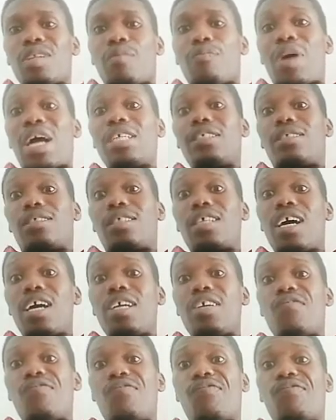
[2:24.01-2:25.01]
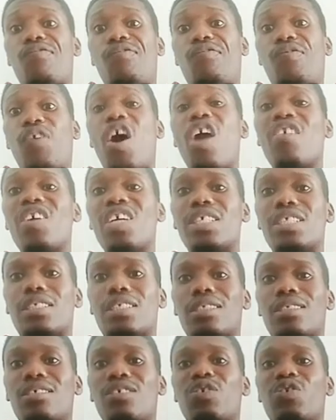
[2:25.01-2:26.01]
by saying,
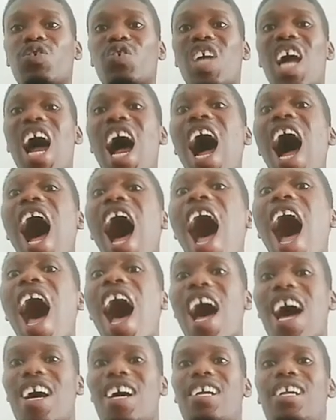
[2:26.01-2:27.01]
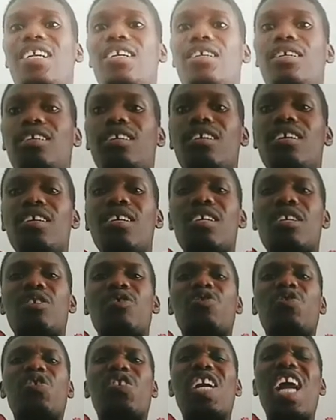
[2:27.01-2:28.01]
Forrest, run!
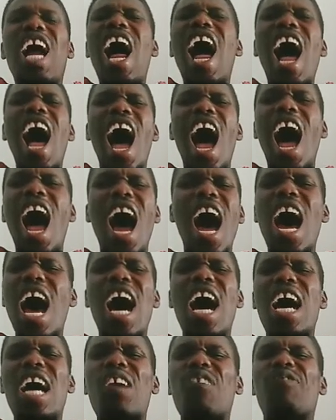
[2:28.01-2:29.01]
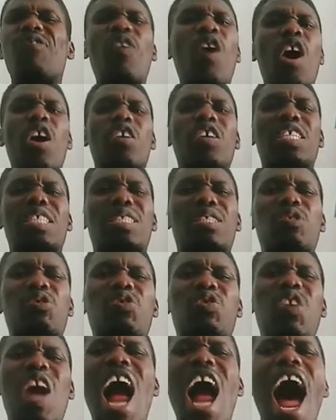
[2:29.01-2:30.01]
Run! Forrest,
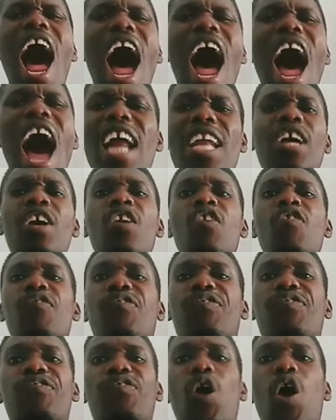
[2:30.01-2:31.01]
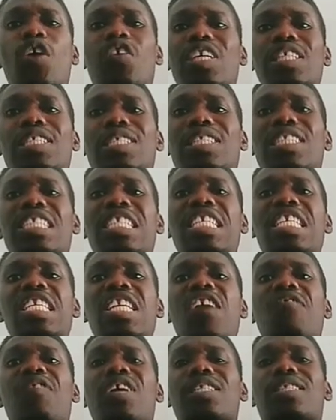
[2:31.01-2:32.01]
run! Forrest
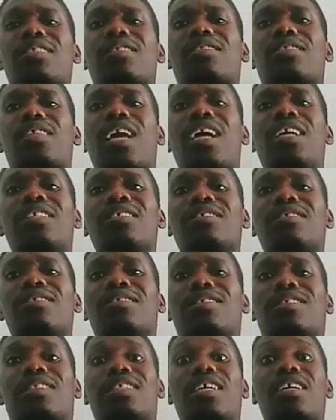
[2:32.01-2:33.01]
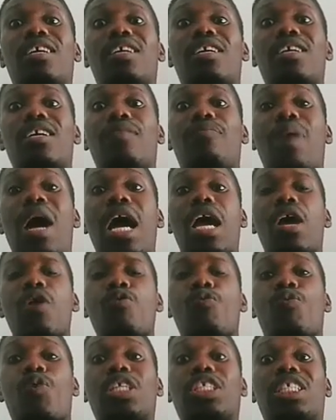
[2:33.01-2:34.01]
never stands still by
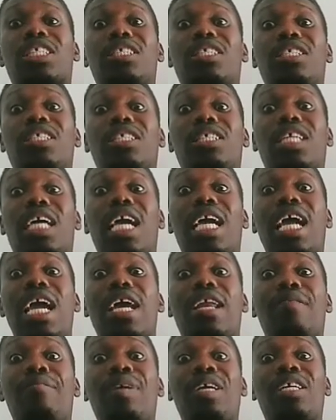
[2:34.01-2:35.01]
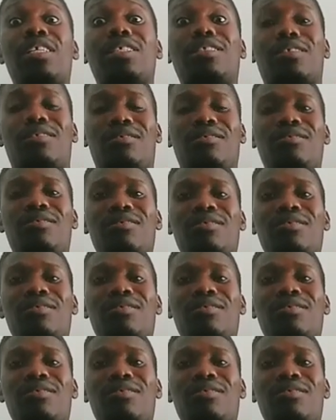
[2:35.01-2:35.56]
watching the enemies.